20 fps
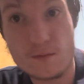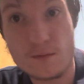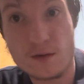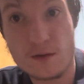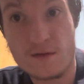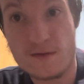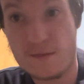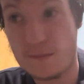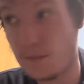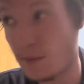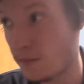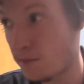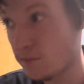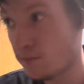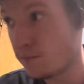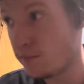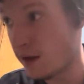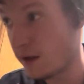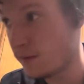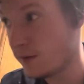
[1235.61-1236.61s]
it's
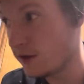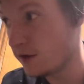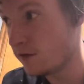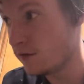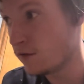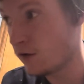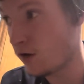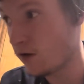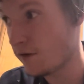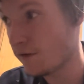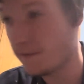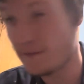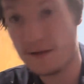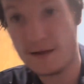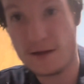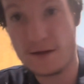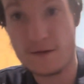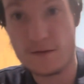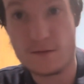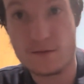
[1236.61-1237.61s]
maybe not
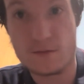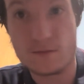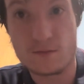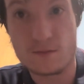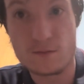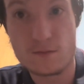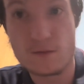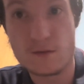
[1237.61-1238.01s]
in